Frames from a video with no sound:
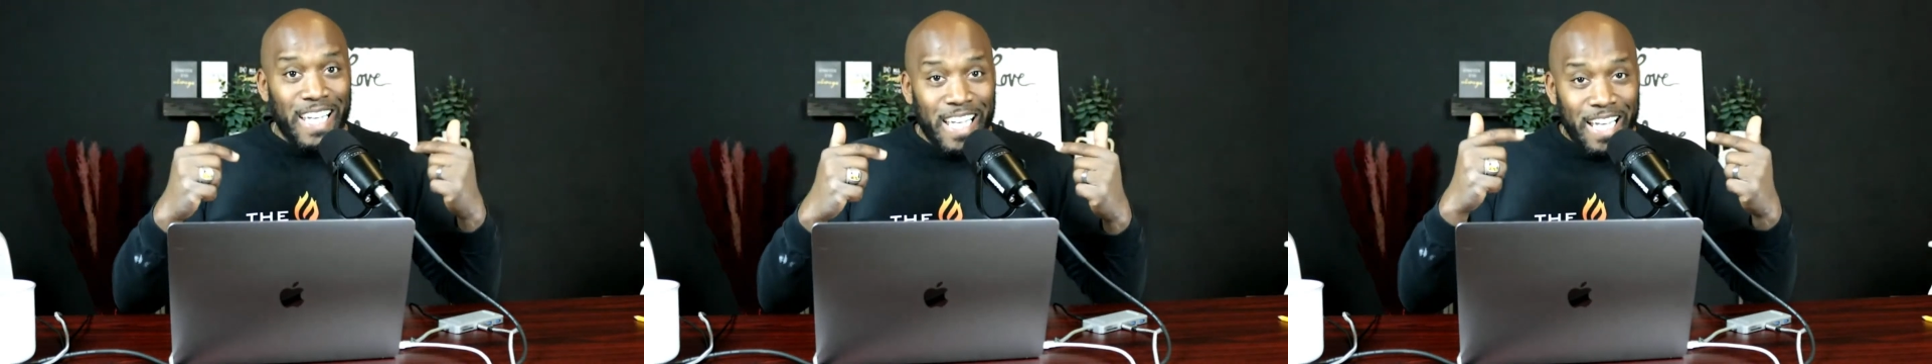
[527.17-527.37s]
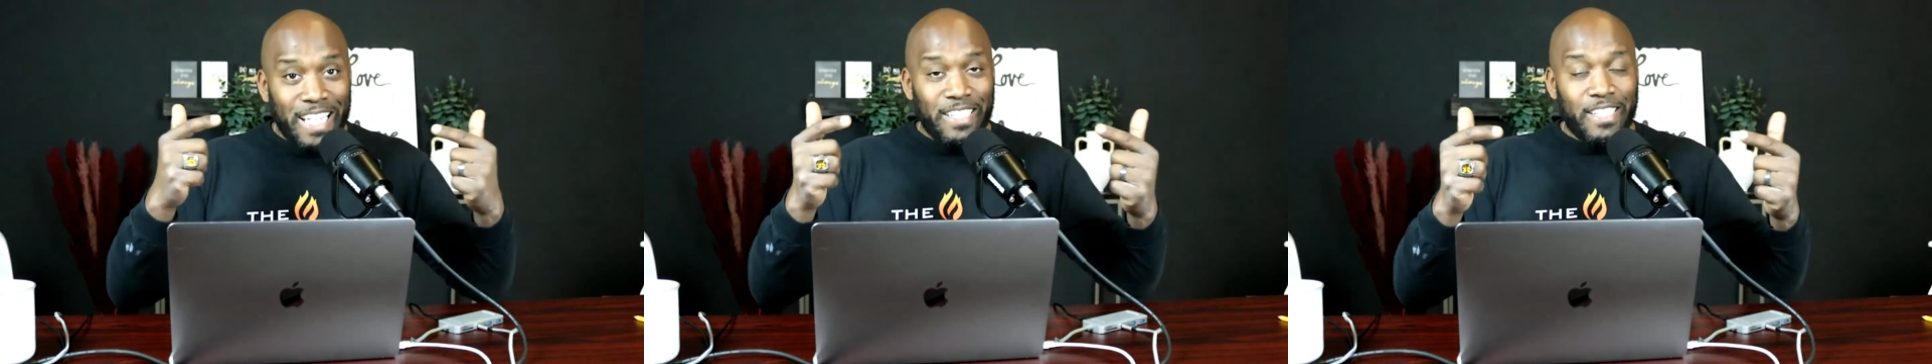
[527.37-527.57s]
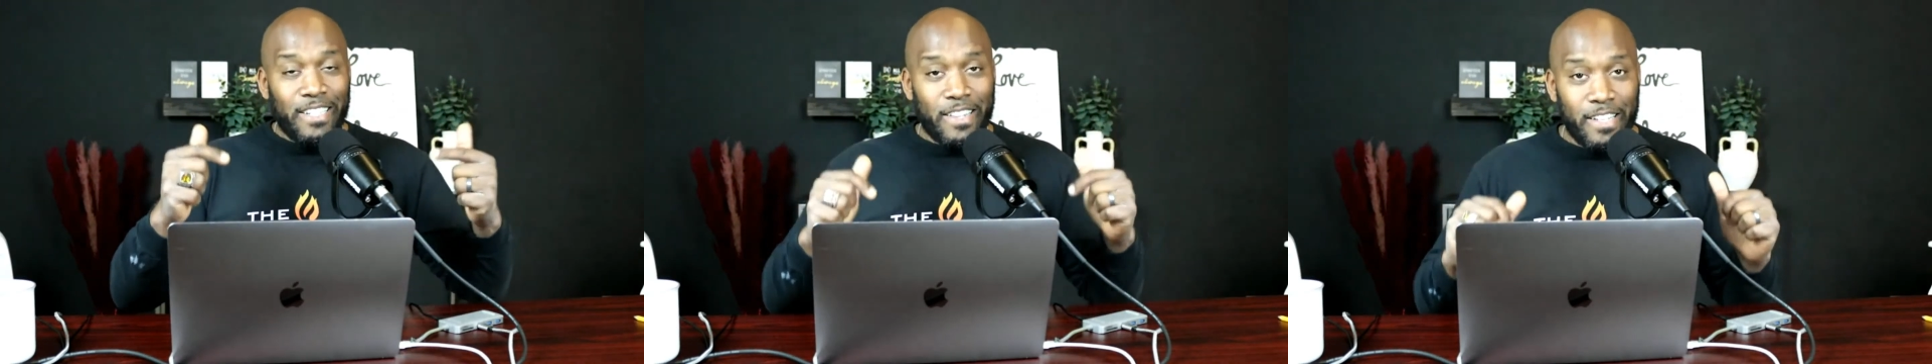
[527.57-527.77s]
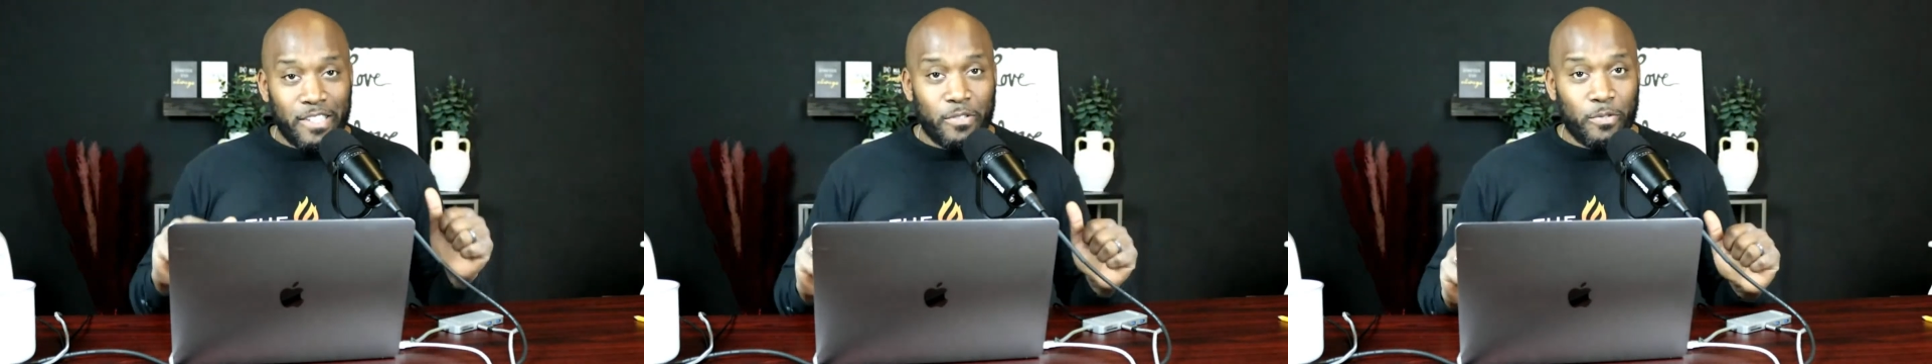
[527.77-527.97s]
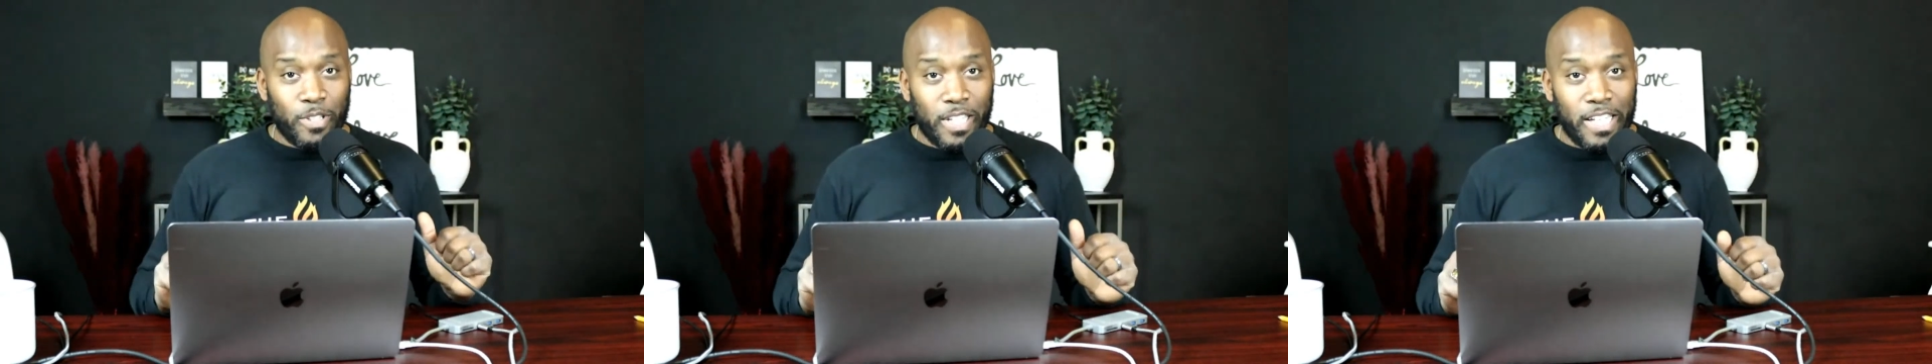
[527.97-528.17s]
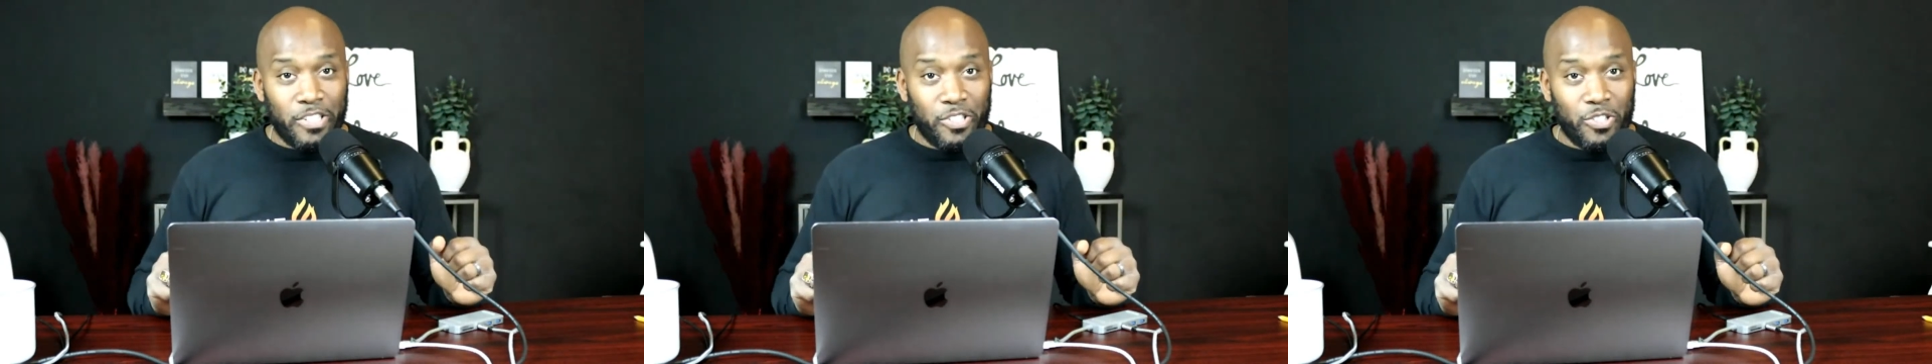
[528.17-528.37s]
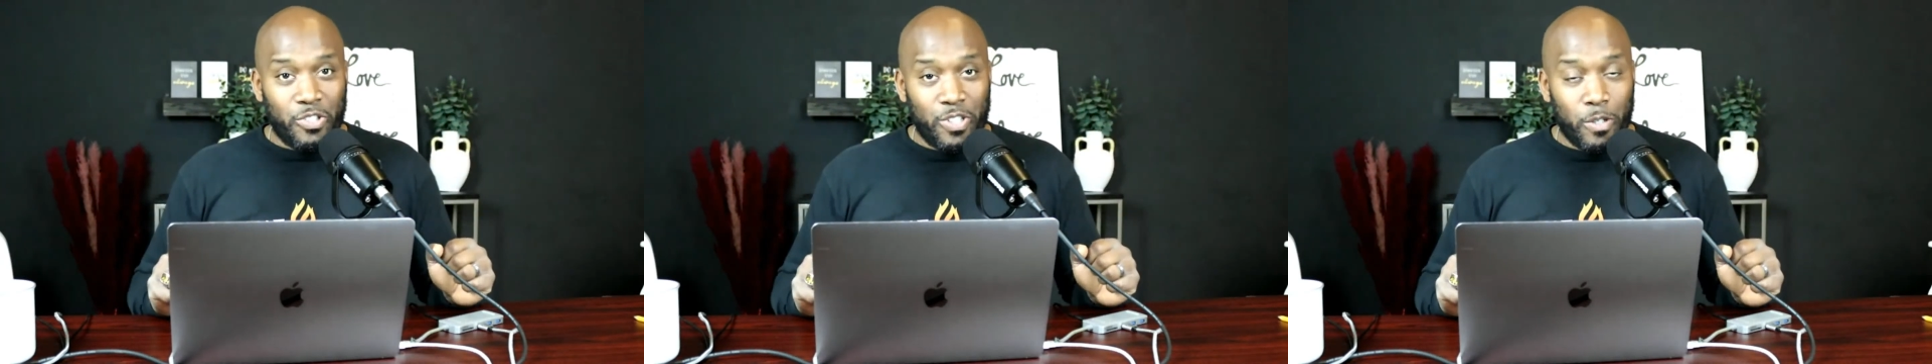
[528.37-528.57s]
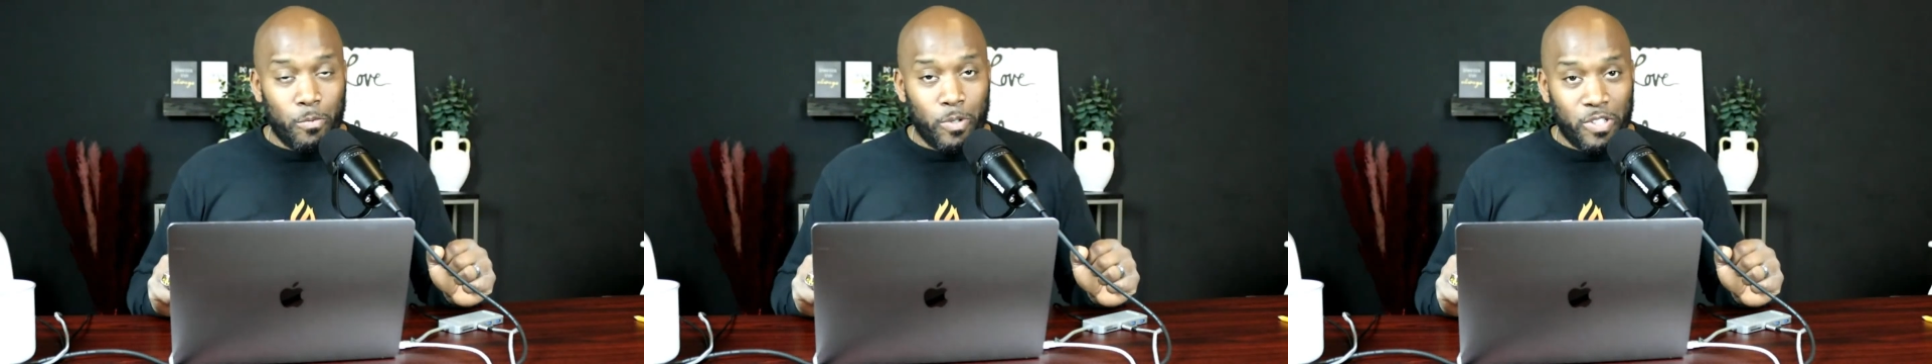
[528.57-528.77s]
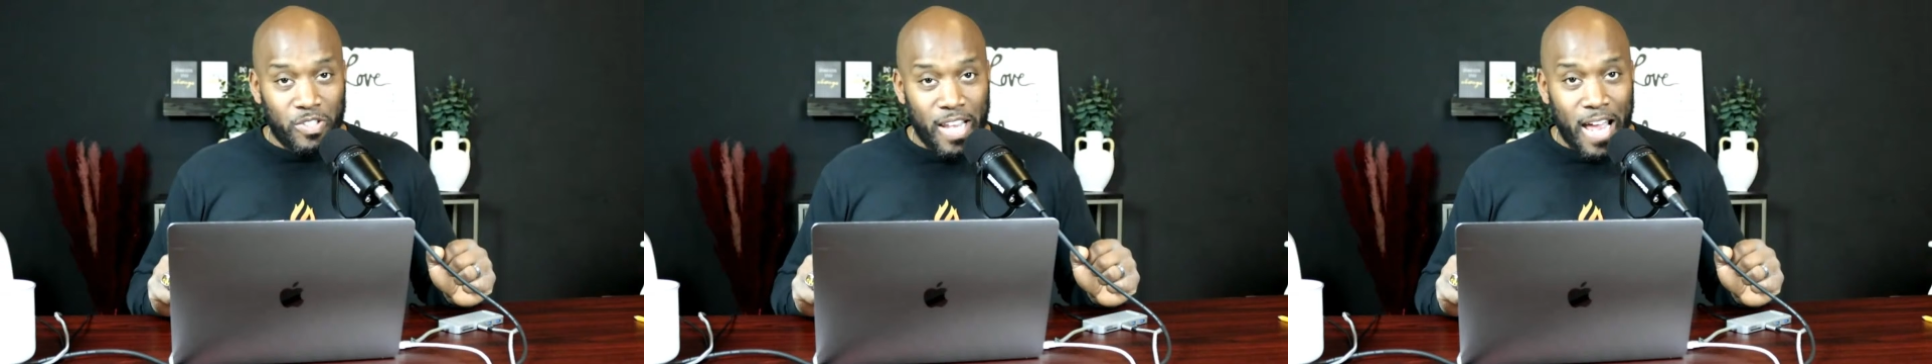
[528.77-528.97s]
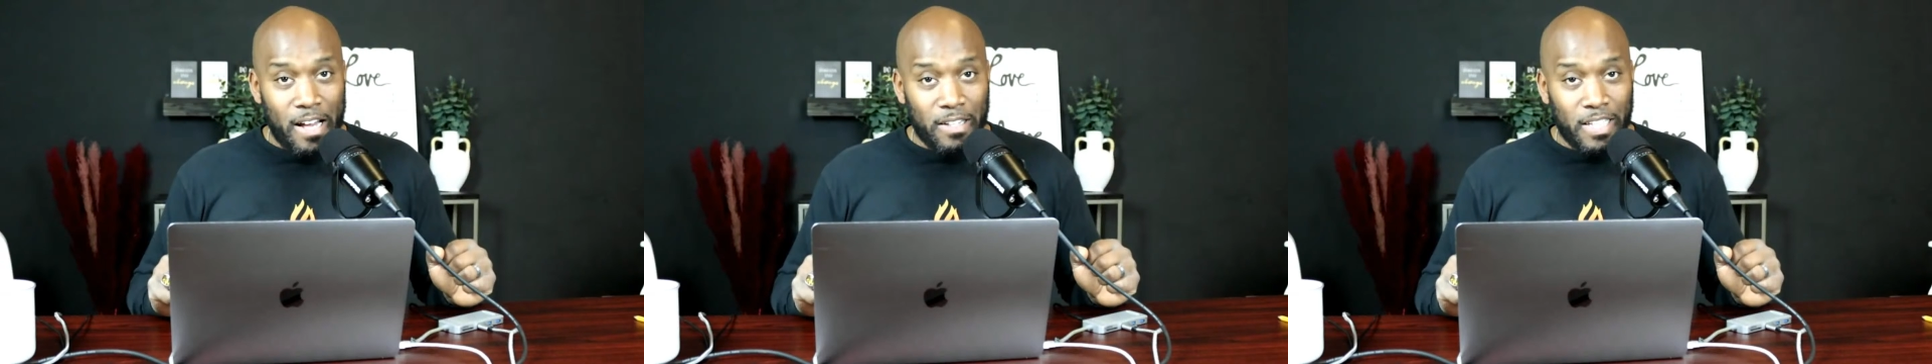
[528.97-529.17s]
into this relationship with
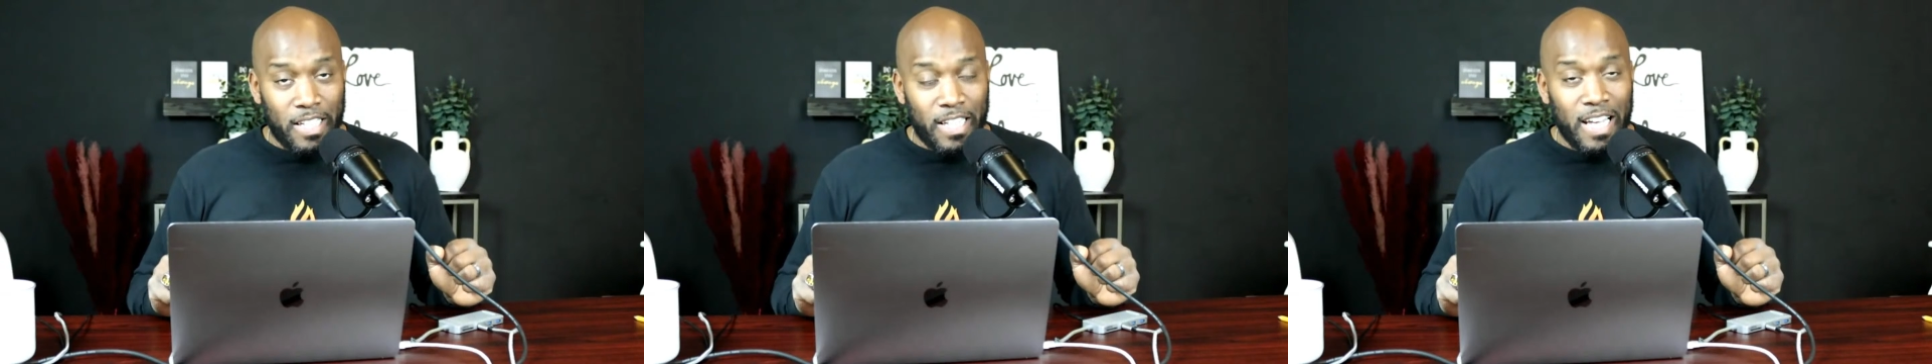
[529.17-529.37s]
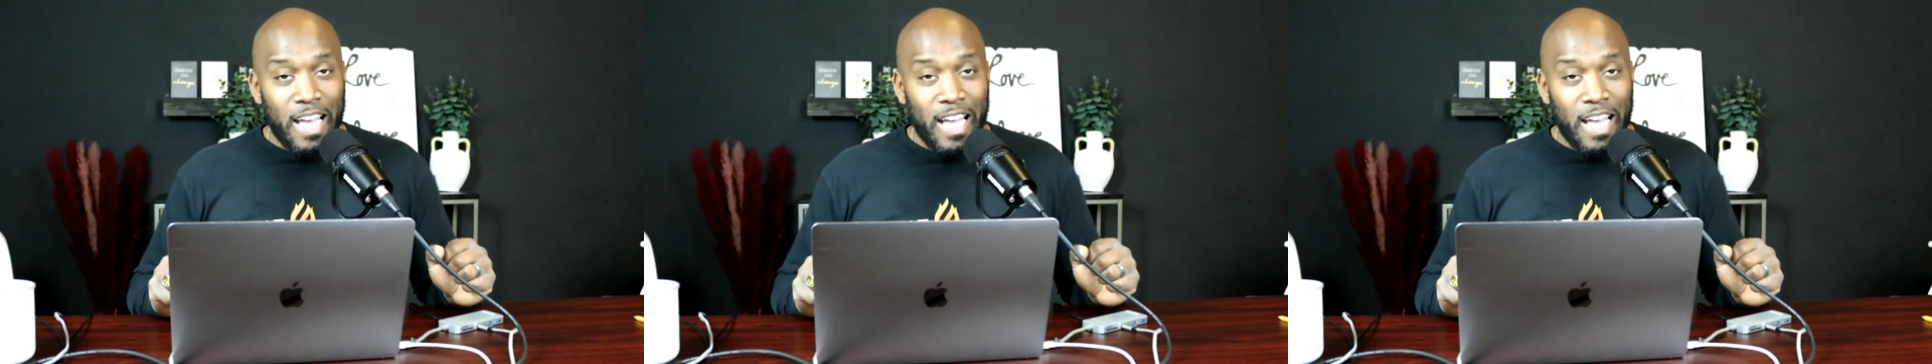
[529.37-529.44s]
Sally,